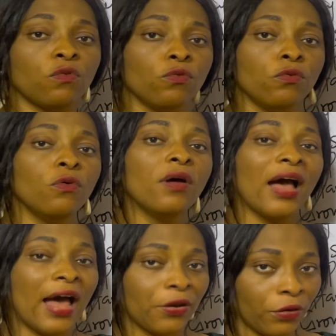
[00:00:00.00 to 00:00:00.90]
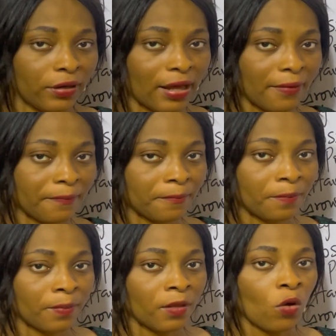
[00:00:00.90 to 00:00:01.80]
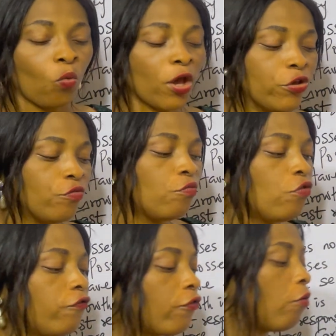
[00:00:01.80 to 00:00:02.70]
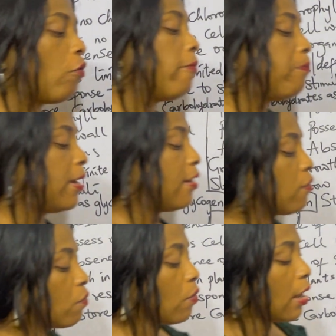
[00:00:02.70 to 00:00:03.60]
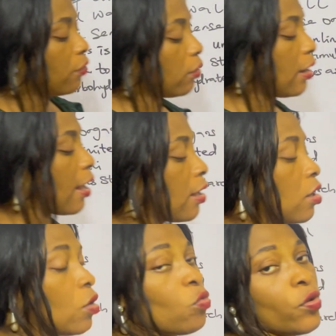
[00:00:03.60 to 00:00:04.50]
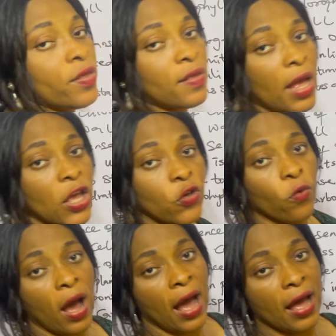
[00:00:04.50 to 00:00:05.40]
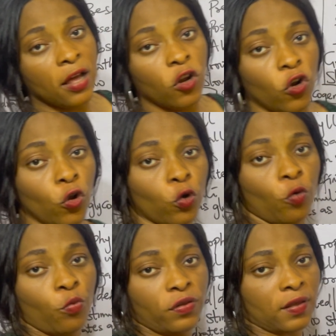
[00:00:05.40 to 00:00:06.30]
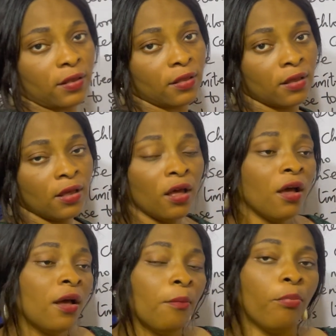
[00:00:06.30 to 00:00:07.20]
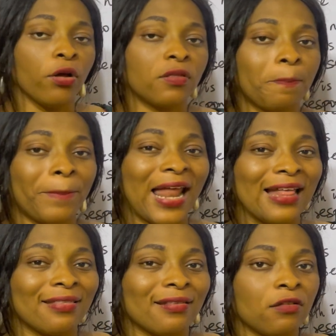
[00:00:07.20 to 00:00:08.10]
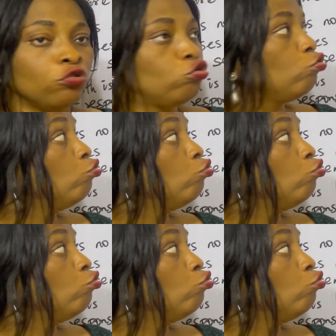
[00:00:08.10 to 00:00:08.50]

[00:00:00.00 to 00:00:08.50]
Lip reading: to another. When you move from one place to another, we say you are locomoting. But plants do